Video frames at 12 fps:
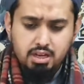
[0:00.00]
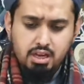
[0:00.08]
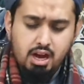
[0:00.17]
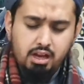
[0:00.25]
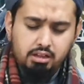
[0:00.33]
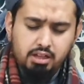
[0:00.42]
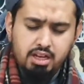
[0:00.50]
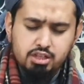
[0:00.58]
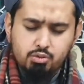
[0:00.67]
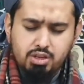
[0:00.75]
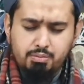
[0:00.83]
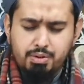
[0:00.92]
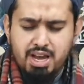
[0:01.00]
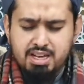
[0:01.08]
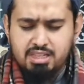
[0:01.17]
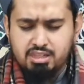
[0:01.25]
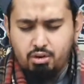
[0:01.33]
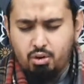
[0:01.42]
Ya Allah, Azza wa Jalla,
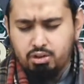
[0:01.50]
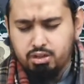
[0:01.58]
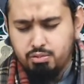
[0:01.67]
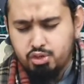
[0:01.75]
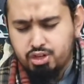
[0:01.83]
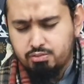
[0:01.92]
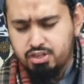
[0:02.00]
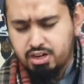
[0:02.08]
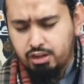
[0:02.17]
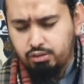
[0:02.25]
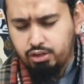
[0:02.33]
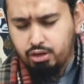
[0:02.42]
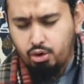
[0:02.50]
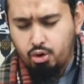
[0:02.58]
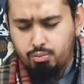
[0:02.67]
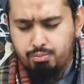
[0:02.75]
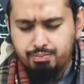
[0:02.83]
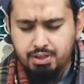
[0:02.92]
bless all the Muslims around the
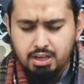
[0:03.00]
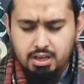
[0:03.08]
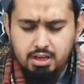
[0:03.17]
globe.